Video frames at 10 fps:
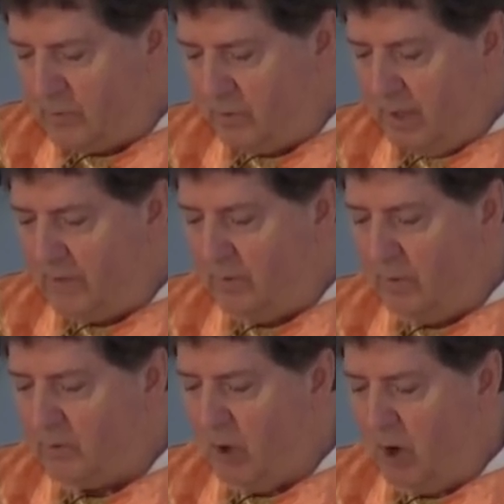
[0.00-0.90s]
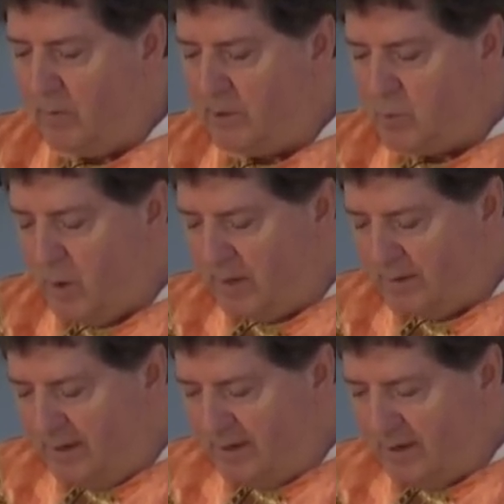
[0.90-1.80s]
their life on garbage
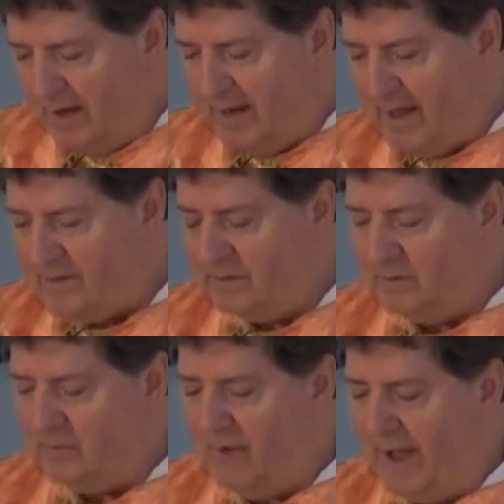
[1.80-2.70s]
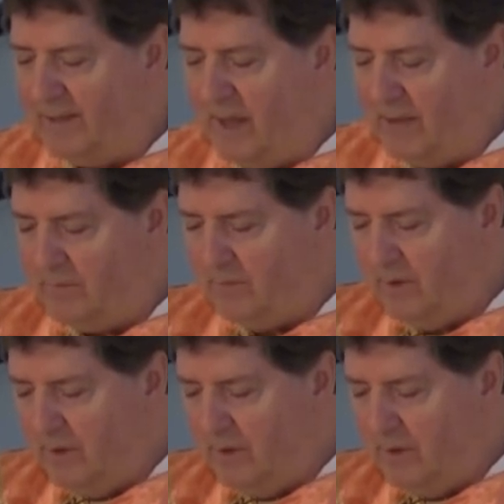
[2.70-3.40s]
when God has divine life